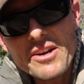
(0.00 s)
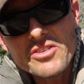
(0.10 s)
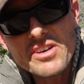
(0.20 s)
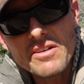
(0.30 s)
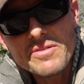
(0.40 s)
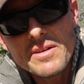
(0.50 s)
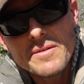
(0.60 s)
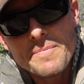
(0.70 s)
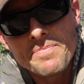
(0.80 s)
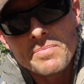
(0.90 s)
yourself.
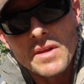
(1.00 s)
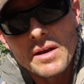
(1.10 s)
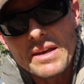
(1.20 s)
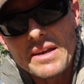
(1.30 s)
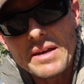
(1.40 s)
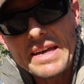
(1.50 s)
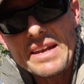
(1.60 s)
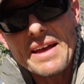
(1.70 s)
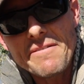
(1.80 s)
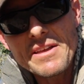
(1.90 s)

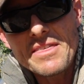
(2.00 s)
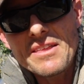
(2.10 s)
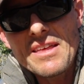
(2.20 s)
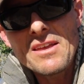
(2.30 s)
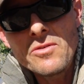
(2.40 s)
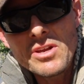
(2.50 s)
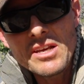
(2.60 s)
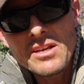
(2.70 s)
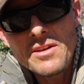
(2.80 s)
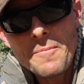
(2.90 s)
Get everything that you
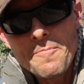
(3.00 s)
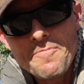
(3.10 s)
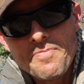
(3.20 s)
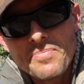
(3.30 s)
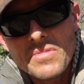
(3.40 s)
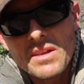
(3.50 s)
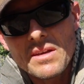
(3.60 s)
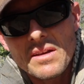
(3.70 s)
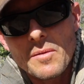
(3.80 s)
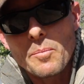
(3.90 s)
need.
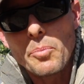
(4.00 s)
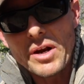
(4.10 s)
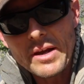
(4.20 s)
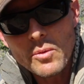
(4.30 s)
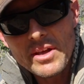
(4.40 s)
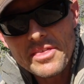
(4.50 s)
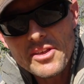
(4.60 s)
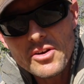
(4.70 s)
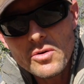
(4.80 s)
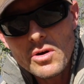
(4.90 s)
Bring it with
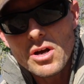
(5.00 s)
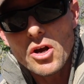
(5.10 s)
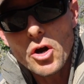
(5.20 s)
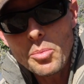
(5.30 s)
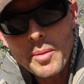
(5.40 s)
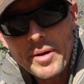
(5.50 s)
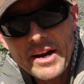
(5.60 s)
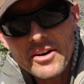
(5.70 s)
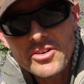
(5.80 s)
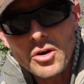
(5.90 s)
you. Go
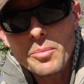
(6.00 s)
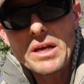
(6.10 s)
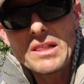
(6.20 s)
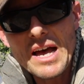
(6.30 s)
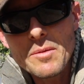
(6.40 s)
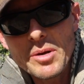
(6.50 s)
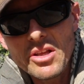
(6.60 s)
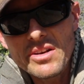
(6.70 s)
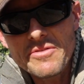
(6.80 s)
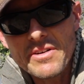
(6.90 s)
prepared. Don't be a
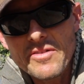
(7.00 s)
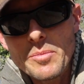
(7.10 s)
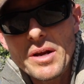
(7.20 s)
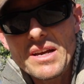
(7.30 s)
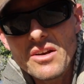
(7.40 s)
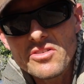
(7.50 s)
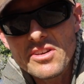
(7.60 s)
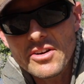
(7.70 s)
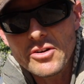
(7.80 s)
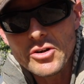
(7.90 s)
liability for everybody else
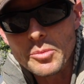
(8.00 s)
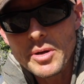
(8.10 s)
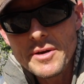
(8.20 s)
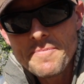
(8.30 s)
in your group.